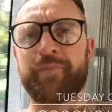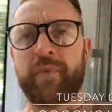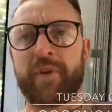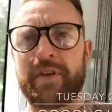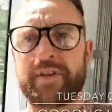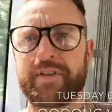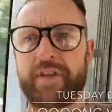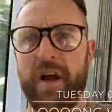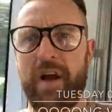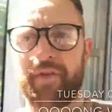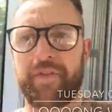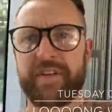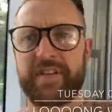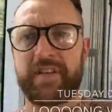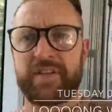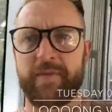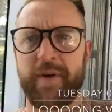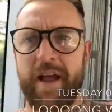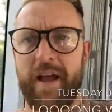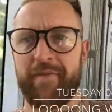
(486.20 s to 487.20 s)
So this
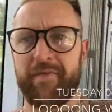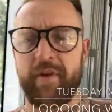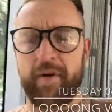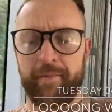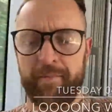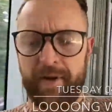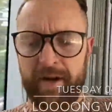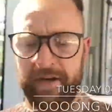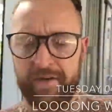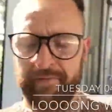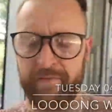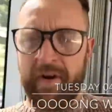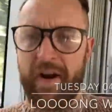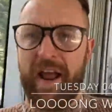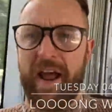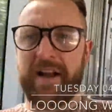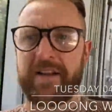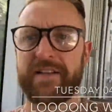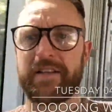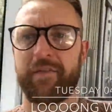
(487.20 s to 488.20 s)
is why I've not been very
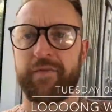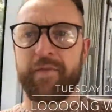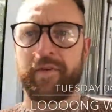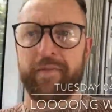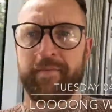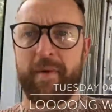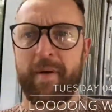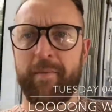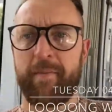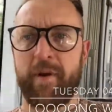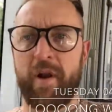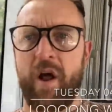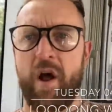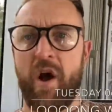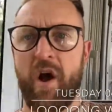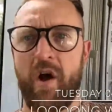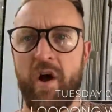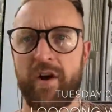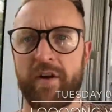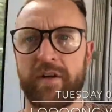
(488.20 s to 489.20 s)
active with my
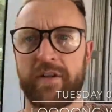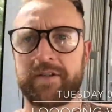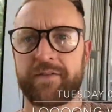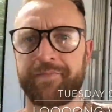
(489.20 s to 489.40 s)
blog.